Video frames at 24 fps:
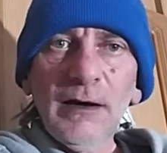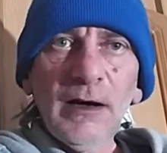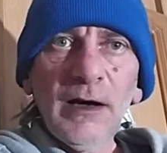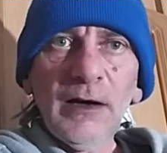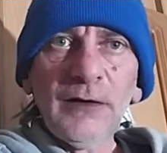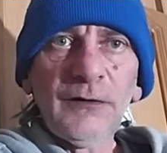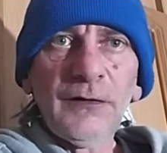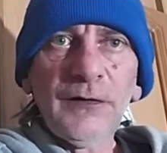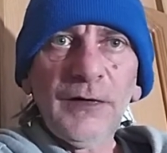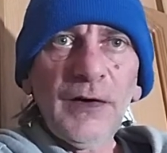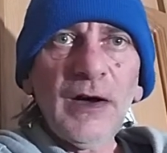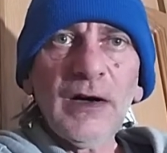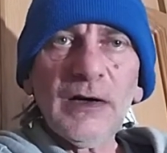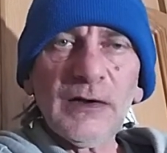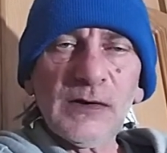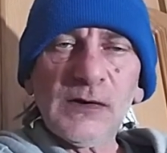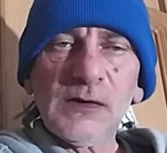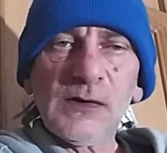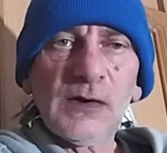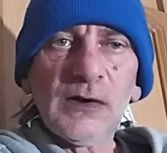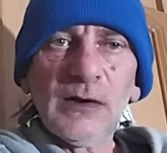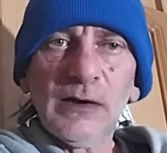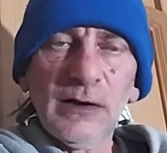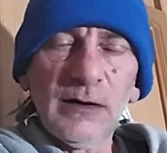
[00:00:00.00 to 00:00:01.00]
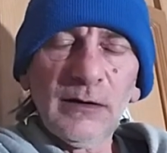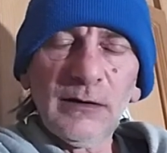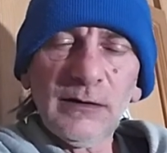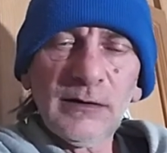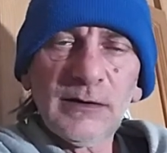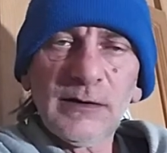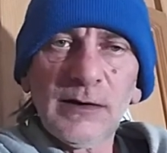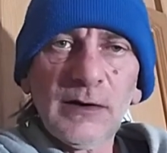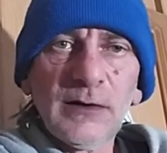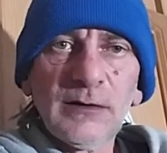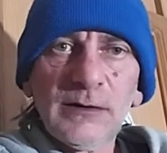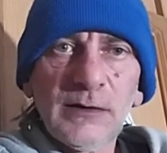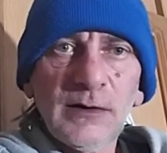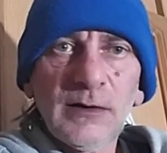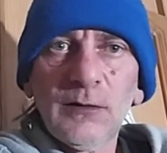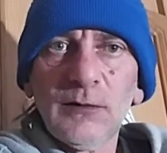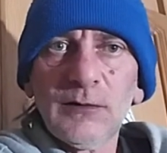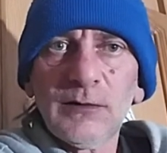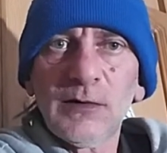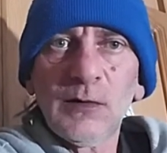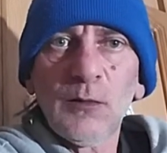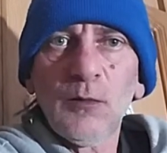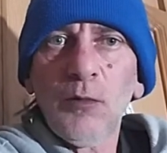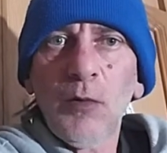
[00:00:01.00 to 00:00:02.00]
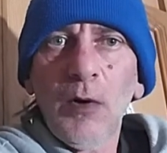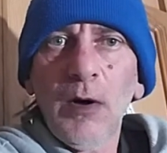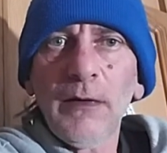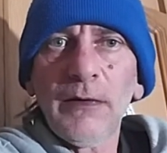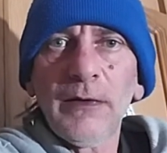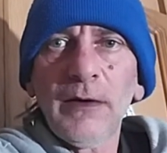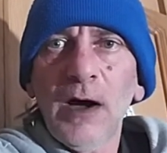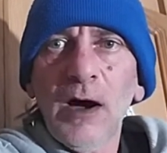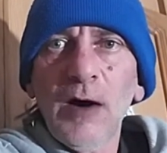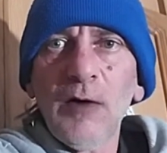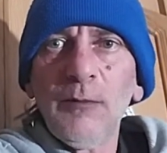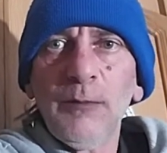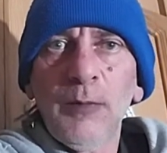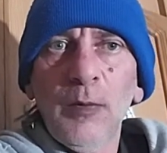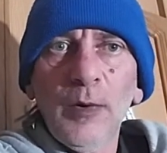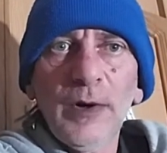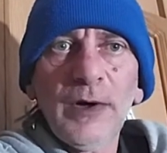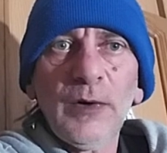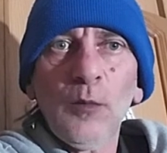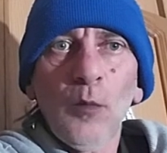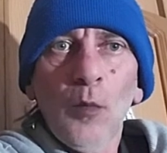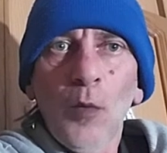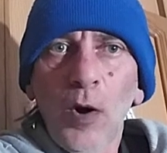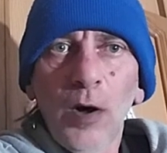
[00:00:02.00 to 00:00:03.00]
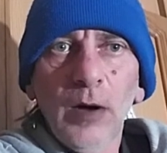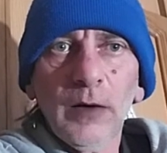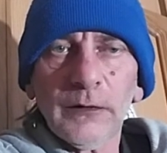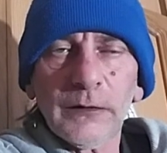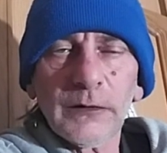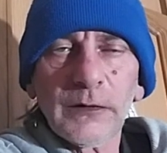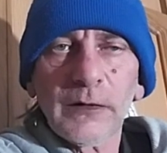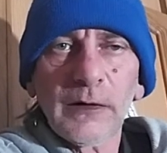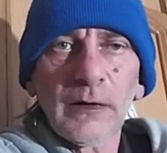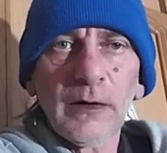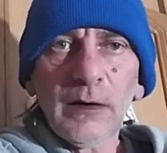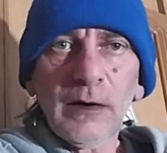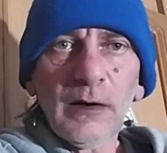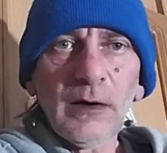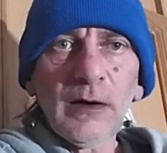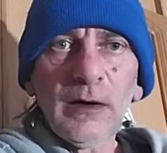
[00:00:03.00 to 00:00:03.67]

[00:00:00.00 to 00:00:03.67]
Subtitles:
adverse to what the whole point was.